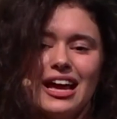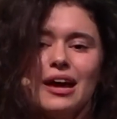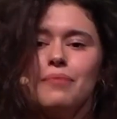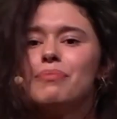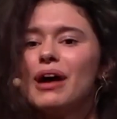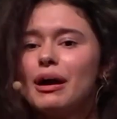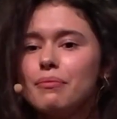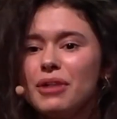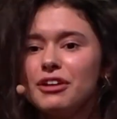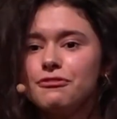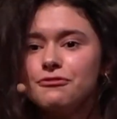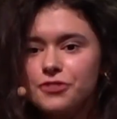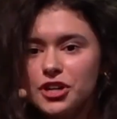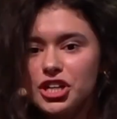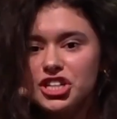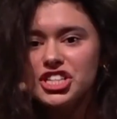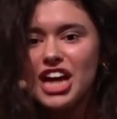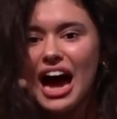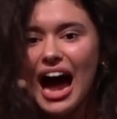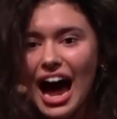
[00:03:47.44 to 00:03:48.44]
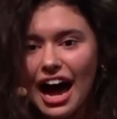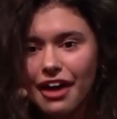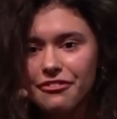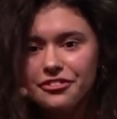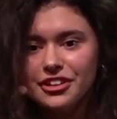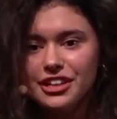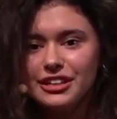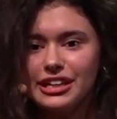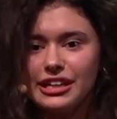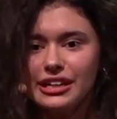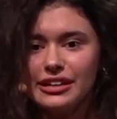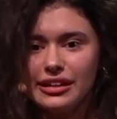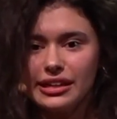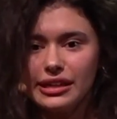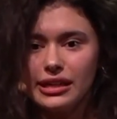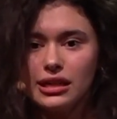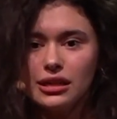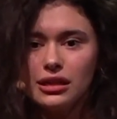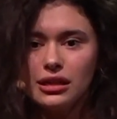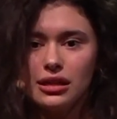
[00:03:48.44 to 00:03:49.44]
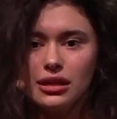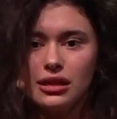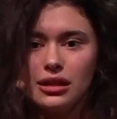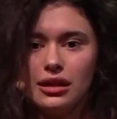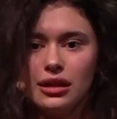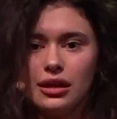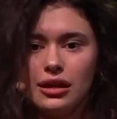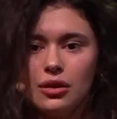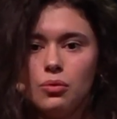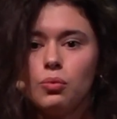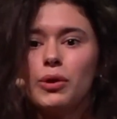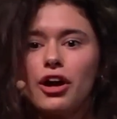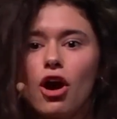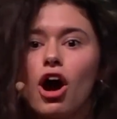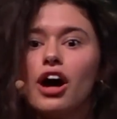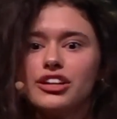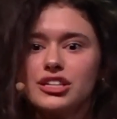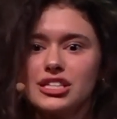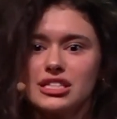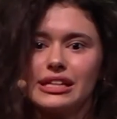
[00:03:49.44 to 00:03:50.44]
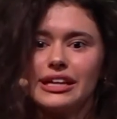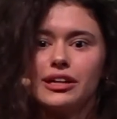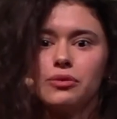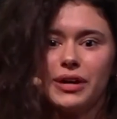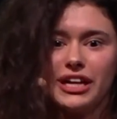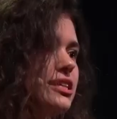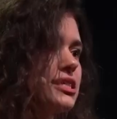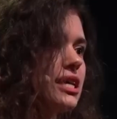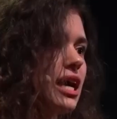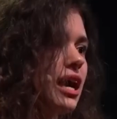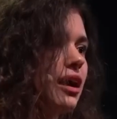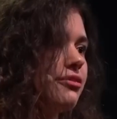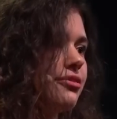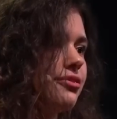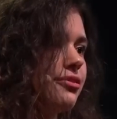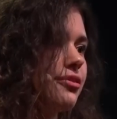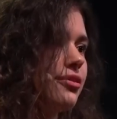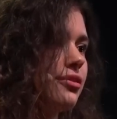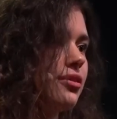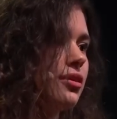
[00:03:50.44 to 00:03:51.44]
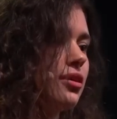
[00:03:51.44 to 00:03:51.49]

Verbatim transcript: But my first half a year there were honestly quite tough.